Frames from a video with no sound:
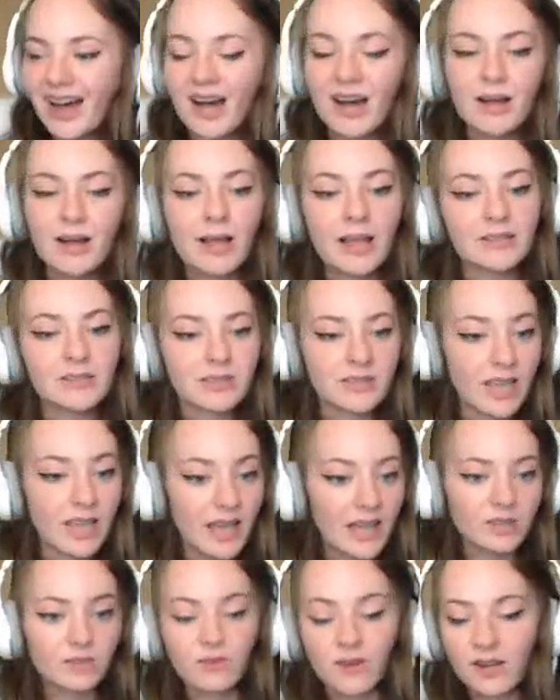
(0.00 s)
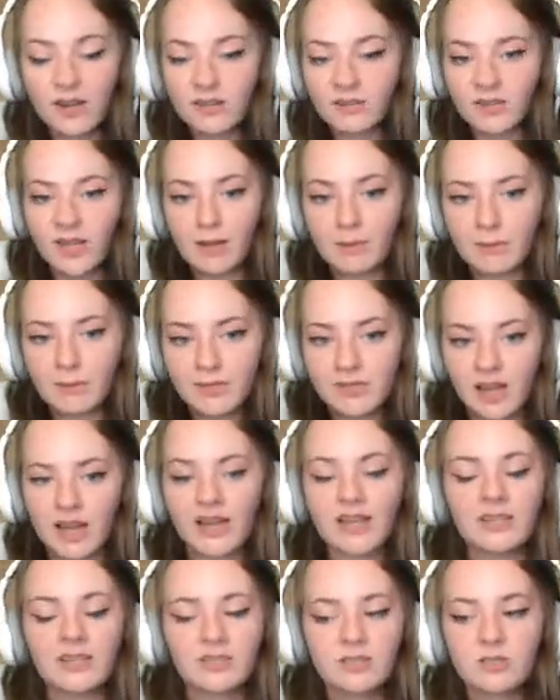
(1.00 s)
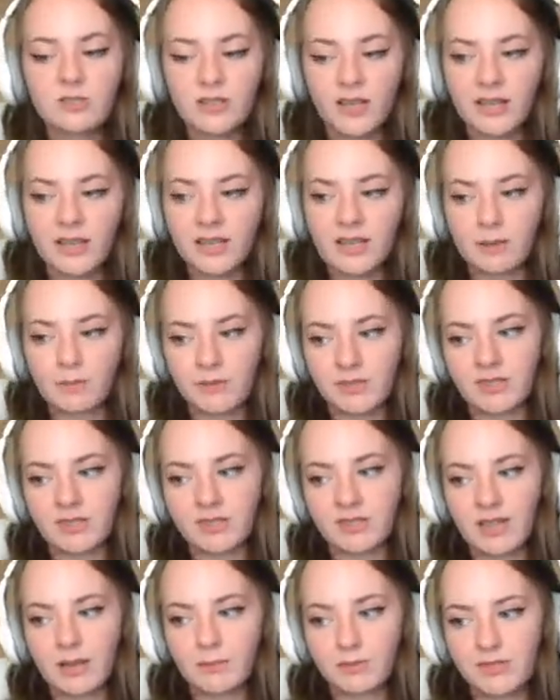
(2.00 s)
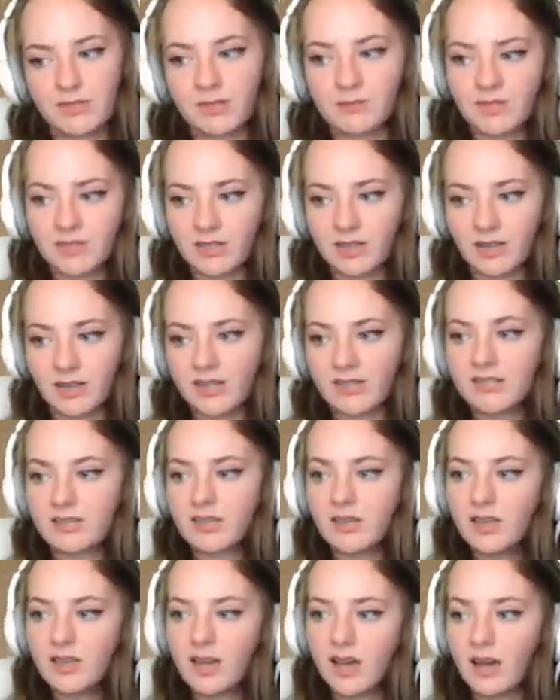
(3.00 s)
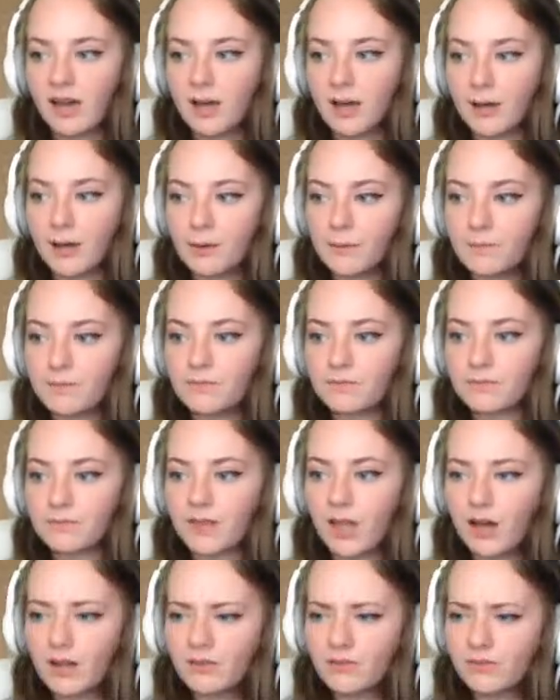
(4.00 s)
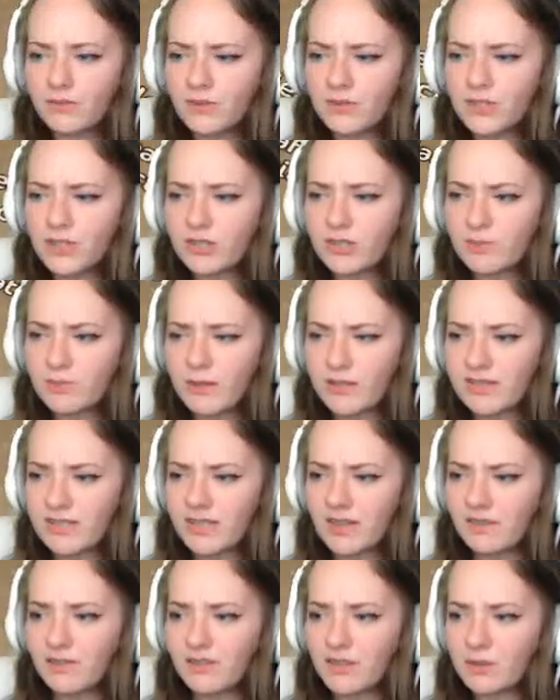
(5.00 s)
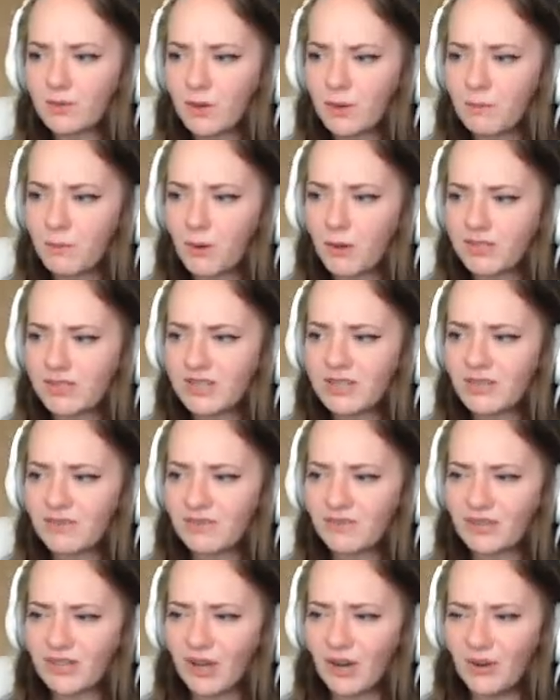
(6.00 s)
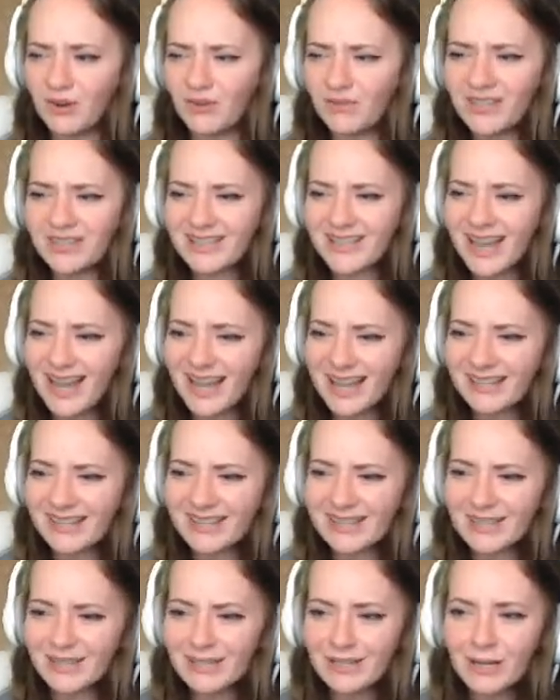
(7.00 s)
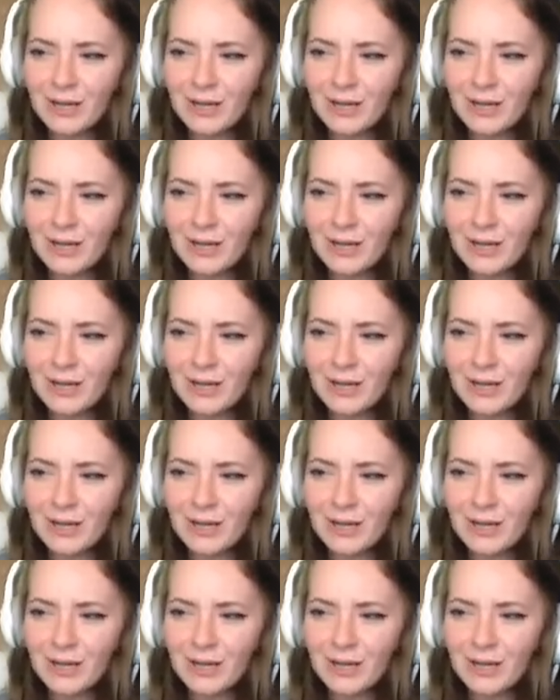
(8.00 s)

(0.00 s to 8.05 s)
And yeah, you've heard of Capri Sun. I do like Capri Sun. Capri Suns are nice. Aren't fruit shoots meant to give you a positive COVID test?